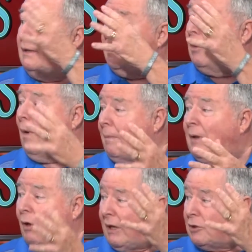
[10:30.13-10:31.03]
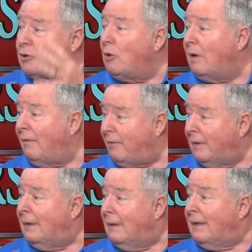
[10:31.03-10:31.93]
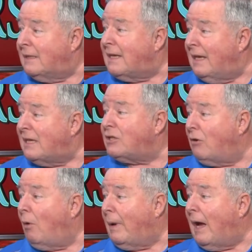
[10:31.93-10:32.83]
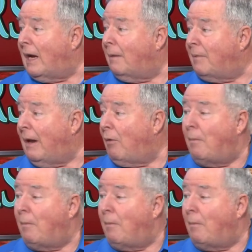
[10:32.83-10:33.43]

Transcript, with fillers: you go up and look, and sure enough, there's a nest going on up there.